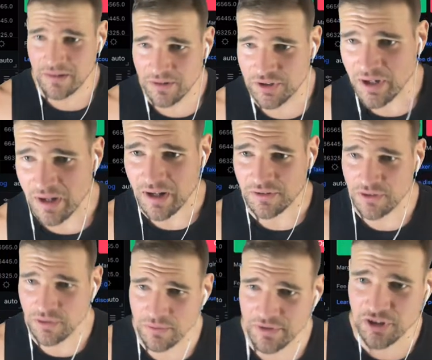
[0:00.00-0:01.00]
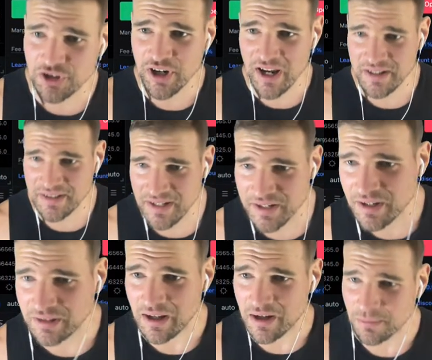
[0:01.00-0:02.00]
Shout out to the JD
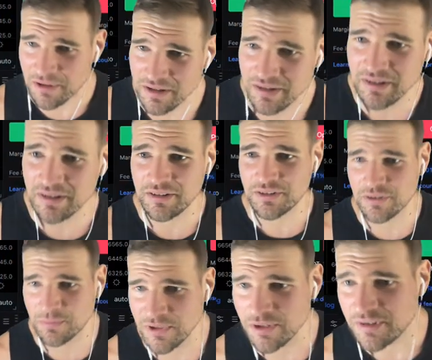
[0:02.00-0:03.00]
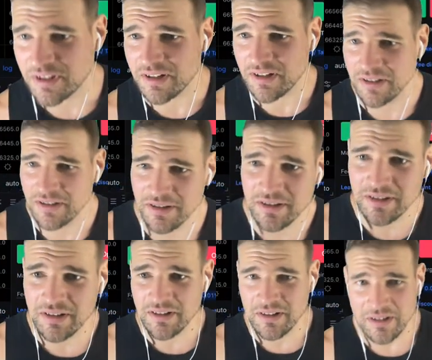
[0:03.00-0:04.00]
Club. You're muted?
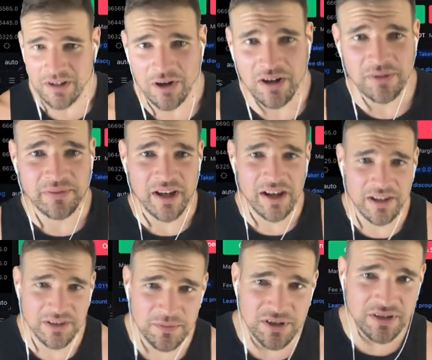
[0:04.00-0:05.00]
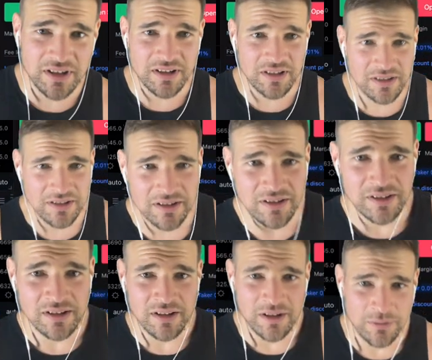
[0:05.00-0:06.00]
RFK is muted?
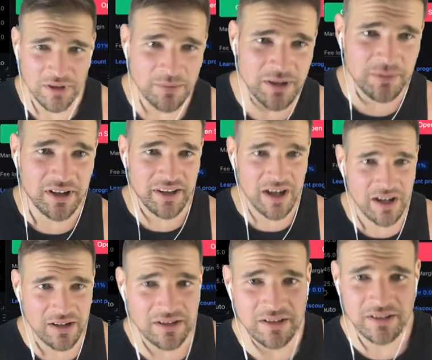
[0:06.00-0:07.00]
What do you mean by that?